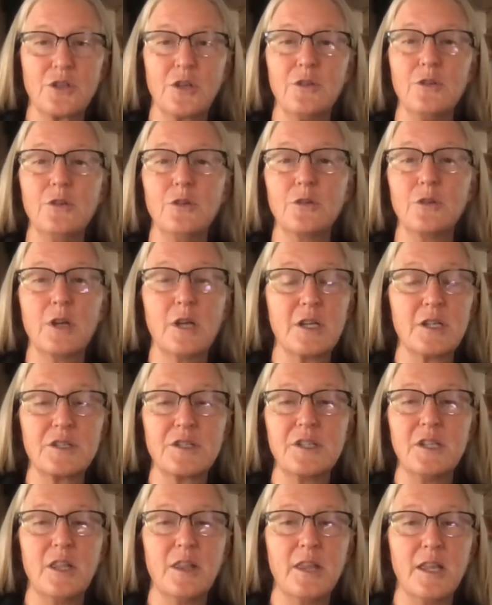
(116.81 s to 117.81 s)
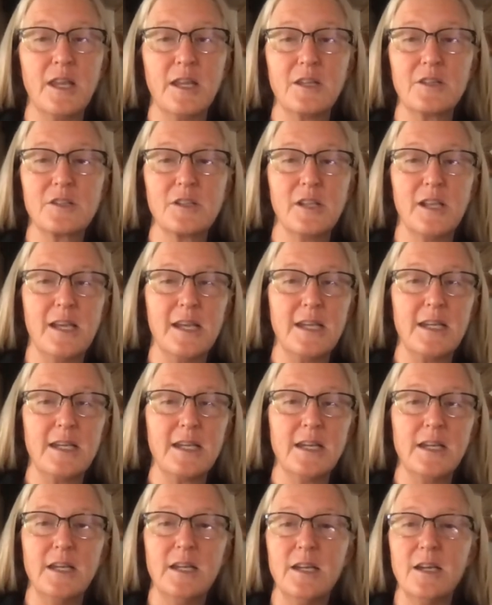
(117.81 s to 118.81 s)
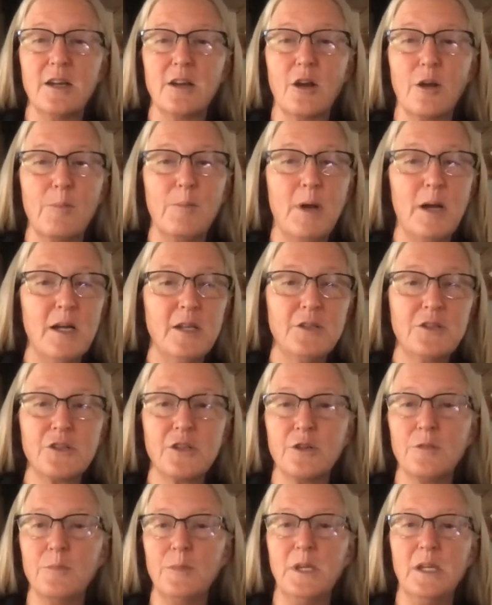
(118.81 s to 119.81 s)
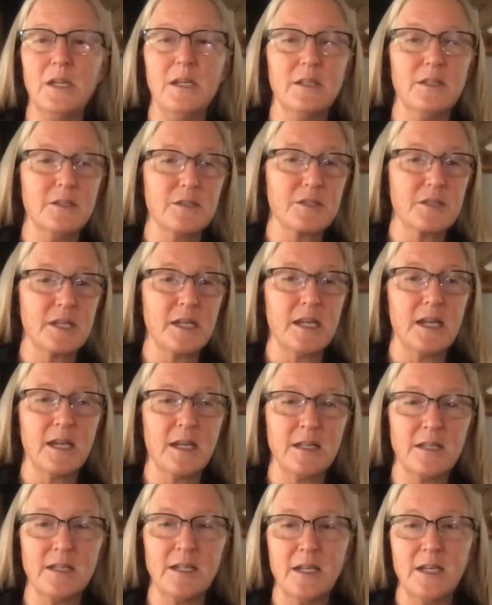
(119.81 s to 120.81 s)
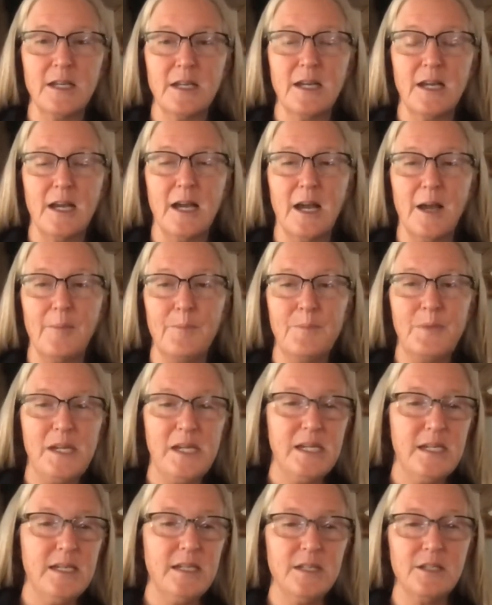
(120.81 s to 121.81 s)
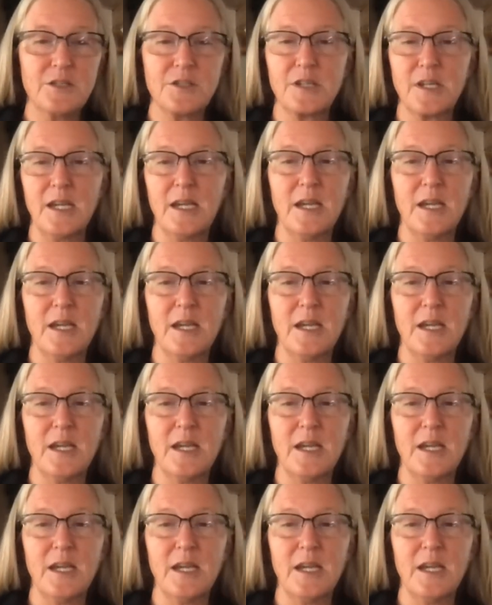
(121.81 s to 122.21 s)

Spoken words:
So you're going to see things like garbanzo beans and peas